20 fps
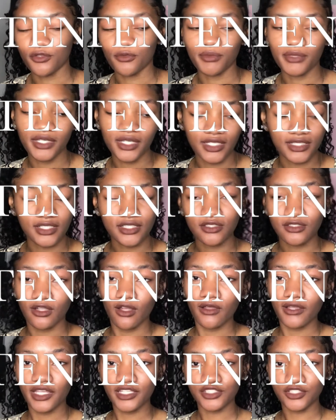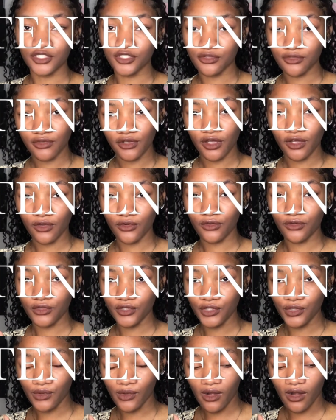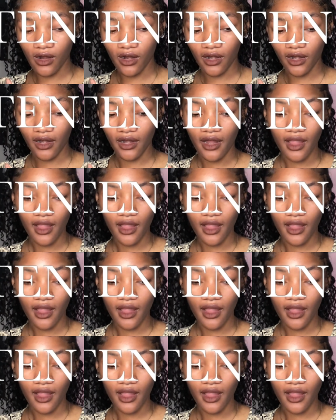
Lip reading: Because as long as you know who you are,